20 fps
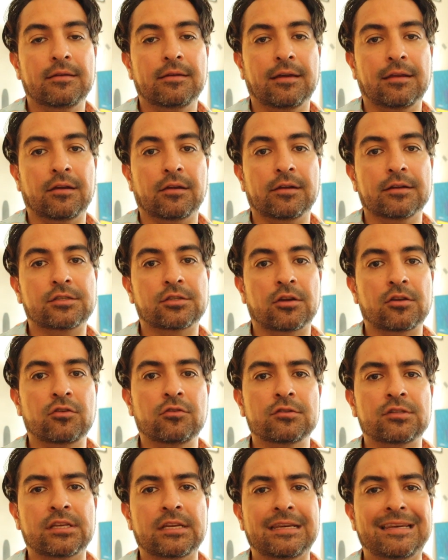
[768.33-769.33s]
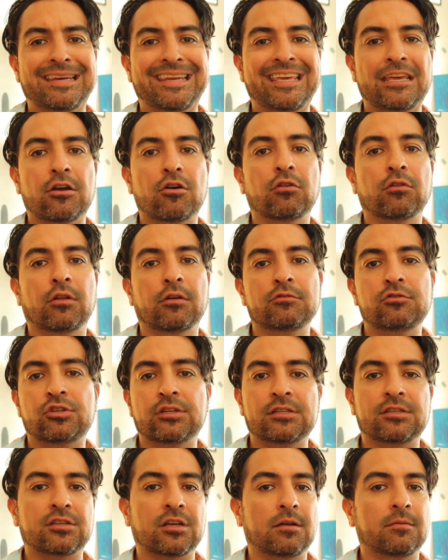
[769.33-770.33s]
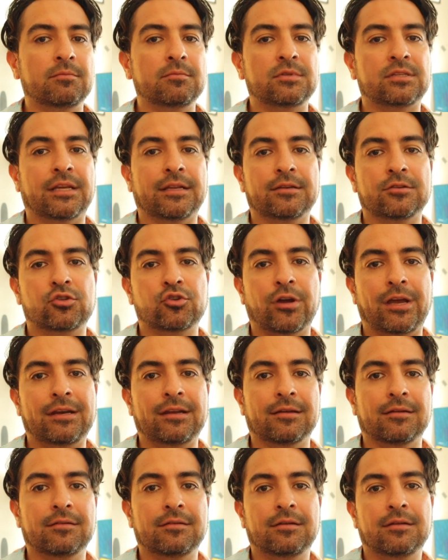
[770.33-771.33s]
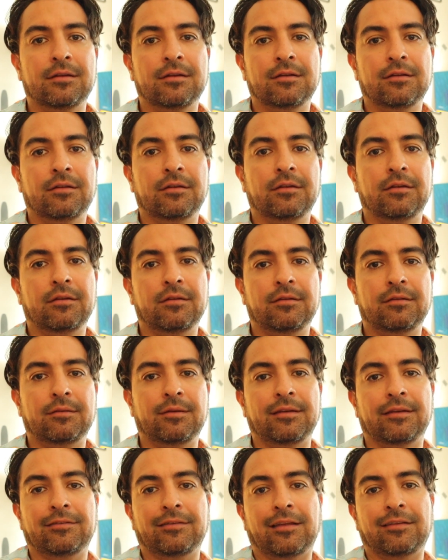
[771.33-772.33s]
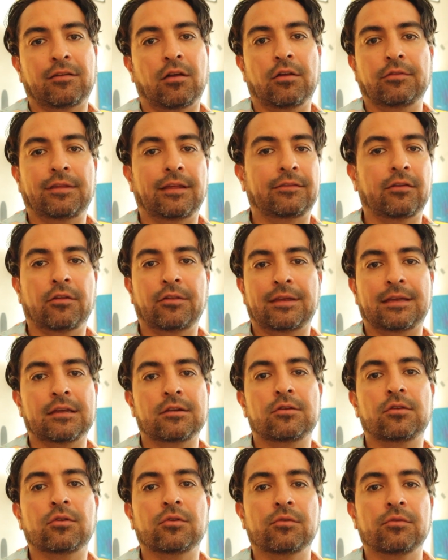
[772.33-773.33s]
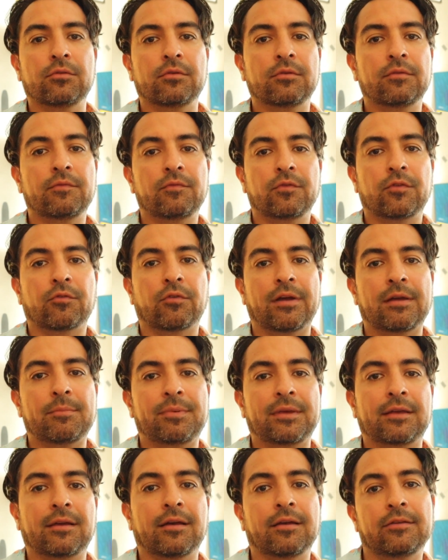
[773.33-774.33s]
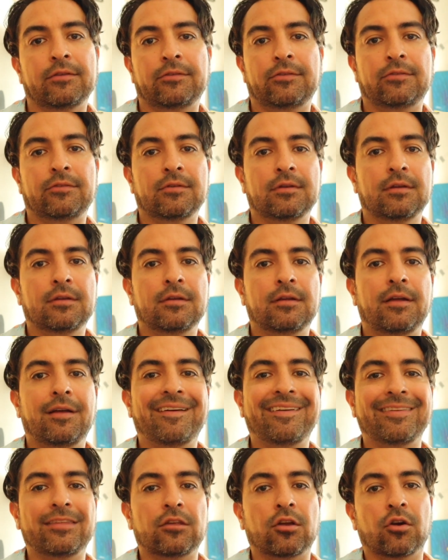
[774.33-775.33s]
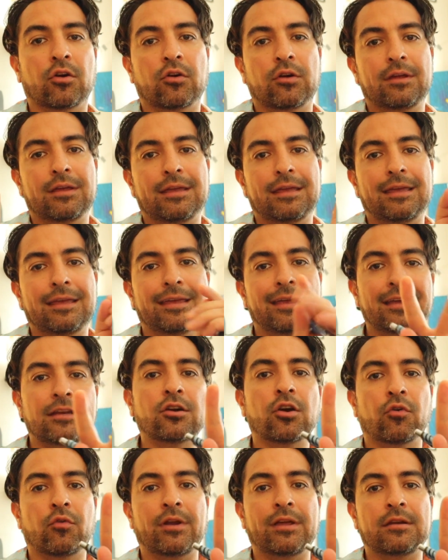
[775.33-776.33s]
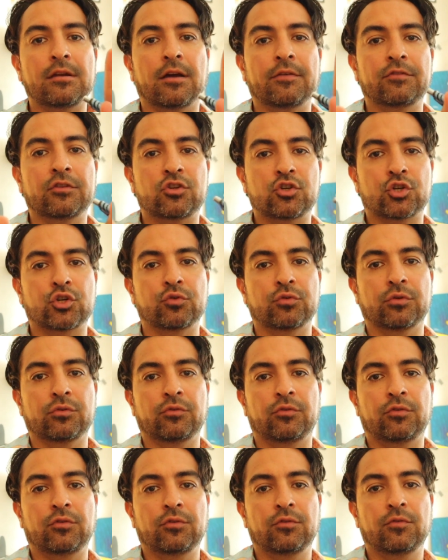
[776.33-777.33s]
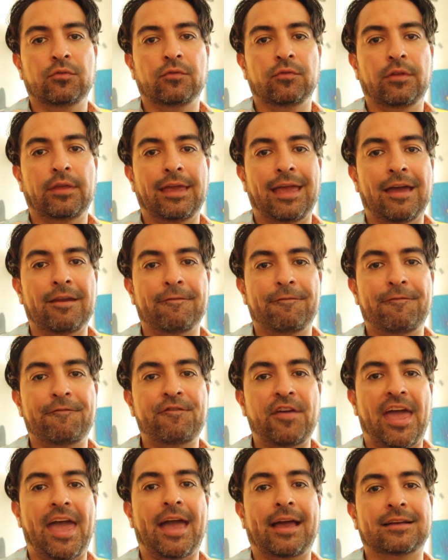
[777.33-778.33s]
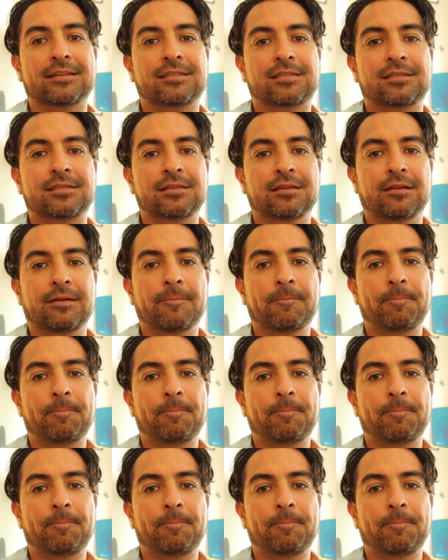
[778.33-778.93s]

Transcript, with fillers: And they're gonna start using neologisms and try to because that's all that's all they can do, right? Because they're ignorant of the truth and facts.